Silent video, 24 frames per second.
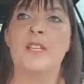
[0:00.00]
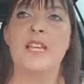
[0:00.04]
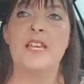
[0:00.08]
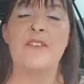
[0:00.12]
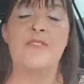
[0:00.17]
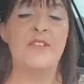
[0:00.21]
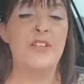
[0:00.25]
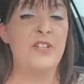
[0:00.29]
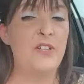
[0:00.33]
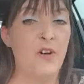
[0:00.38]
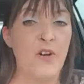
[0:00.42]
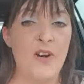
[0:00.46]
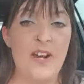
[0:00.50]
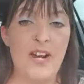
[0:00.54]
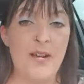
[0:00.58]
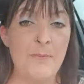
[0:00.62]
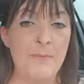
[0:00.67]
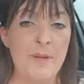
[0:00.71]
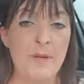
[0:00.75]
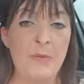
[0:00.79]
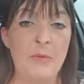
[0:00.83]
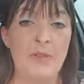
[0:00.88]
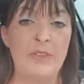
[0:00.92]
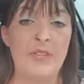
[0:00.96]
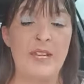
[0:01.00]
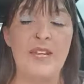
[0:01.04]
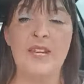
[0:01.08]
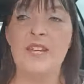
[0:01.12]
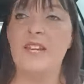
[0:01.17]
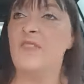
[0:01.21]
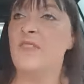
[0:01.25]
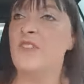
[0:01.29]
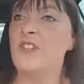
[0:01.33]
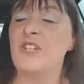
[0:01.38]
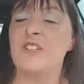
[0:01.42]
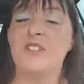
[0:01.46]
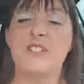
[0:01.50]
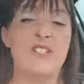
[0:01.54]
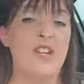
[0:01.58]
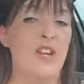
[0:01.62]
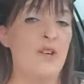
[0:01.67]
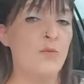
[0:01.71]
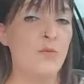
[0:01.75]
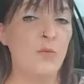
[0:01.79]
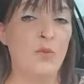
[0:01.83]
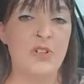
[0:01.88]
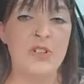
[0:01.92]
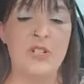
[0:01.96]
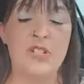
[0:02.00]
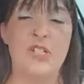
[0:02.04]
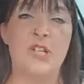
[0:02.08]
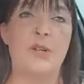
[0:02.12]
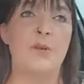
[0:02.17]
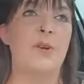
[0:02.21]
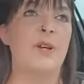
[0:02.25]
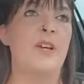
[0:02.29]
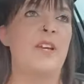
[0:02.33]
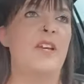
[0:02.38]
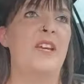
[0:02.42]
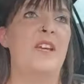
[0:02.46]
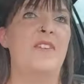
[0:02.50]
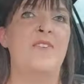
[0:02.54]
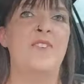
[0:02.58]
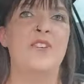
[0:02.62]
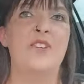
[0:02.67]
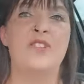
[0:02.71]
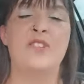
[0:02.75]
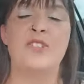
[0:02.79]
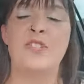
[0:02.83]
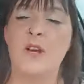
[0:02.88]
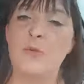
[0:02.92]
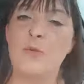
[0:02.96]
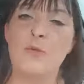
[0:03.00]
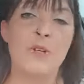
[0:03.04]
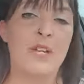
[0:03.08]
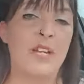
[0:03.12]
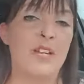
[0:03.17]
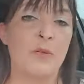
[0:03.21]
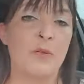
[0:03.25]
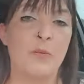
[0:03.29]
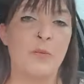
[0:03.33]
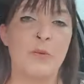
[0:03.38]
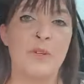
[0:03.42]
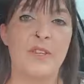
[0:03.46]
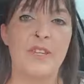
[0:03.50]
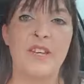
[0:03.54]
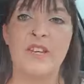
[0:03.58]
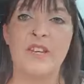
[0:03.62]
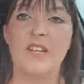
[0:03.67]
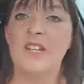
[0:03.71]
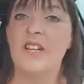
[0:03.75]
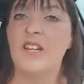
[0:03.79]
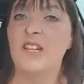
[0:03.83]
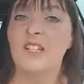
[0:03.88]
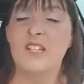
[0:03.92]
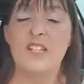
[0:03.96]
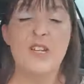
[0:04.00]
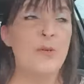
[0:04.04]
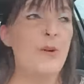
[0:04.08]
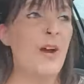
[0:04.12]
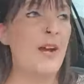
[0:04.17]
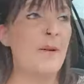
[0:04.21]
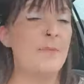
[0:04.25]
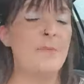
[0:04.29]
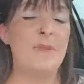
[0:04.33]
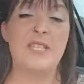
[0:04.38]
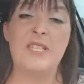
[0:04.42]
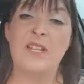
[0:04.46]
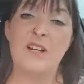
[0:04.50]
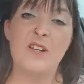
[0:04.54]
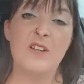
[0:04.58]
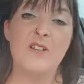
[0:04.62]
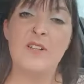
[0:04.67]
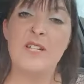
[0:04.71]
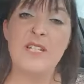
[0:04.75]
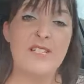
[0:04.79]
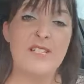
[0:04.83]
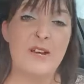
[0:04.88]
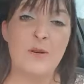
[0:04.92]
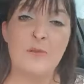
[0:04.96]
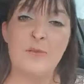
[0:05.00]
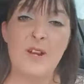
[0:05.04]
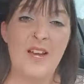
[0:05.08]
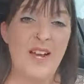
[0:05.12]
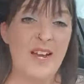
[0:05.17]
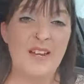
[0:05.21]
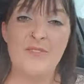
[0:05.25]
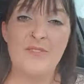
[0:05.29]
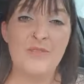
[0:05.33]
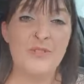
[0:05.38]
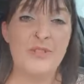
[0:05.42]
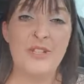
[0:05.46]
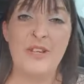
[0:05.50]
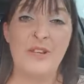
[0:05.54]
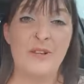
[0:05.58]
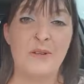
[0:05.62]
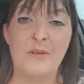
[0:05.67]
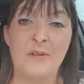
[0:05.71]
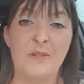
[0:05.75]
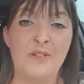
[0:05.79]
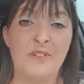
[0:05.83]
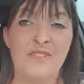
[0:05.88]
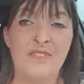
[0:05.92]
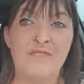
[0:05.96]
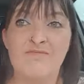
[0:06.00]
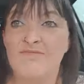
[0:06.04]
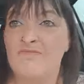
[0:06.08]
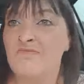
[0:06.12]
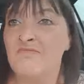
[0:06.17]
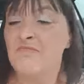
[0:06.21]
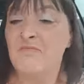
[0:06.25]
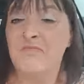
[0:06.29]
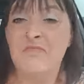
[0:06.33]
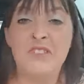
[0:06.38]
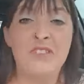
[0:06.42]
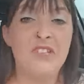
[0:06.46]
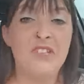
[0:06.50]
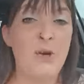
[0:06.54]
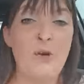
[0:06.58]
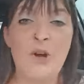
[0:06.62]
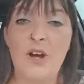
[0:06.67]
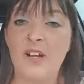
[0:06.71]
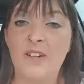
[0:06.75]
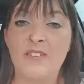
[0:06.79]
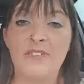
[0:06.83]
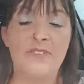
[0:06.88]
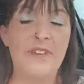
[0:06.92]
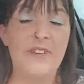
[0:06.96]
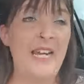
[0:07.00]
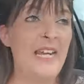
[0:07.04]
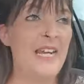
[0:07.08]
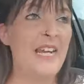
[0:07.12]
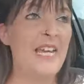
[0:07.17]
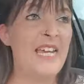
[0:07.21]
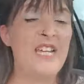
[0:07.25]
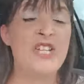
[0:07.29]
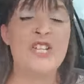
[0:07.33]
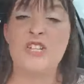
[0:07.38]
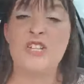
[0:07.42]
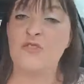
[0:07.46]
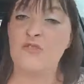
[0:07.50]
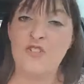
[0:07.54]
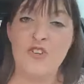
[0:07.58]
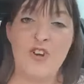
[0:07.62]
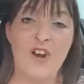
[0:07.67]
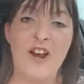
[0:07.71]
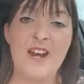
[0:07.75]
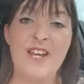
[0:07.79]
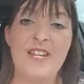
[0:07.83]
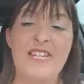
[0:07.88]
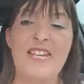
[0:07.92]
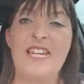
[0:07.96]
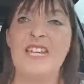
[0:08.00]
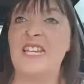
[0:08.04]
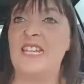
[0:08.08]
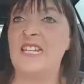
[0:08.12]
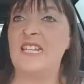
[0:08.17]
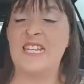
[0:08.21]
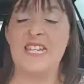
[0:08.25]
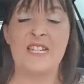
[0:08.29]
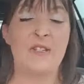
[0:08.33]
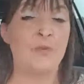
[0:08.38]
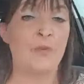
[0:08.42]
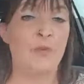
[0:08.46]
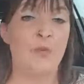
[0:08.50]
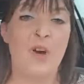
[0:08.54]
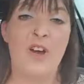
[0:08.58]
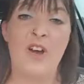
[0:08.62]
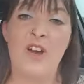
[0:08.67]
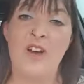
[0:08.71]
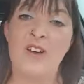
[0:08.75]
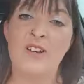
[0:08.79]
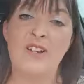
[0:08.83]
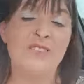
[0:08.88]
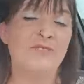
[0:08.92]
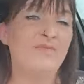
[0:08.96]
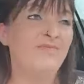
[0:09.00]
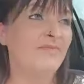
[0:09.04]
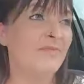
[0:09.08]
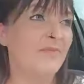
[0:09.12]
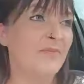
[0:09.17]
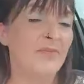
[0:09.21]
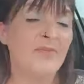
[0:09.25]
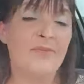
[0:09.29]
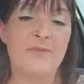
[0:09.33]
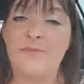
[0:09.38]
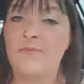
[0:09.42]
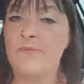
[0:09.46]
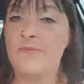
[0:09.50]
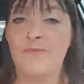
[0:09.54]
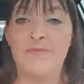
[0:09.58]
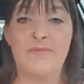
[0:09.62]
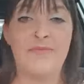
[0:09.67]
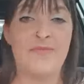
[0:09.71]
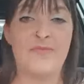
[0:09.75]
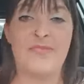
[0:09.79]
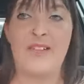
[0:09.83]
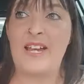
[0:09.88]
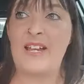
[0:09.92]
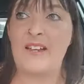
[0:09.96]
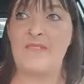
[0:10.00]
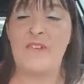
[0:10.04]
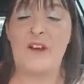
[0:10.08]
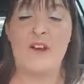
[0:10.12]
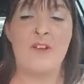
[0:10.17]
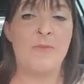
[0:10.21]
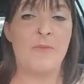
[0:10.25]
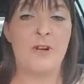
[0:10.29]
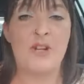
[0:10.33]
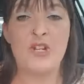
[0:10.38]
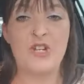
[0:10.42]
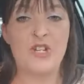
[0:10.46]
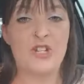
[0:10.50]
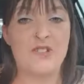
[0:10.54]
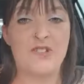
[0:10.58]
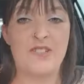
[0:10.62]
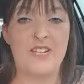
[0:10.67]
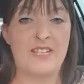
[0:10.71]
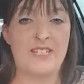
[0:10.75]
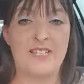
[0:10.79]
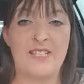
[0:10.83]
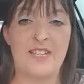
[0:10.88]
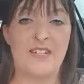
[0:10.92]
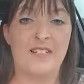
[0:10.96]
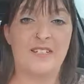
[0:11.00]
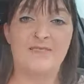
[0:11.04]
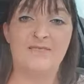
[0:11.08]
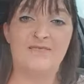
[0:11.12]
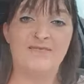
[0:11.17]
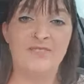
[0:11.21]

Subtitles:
If you're not happy with it, if you don't want to do it, if you don't get on with it, you absolutely don't have to. No hard feelings. You've tried it, it didn't work. Thank you very much. Ta-ta.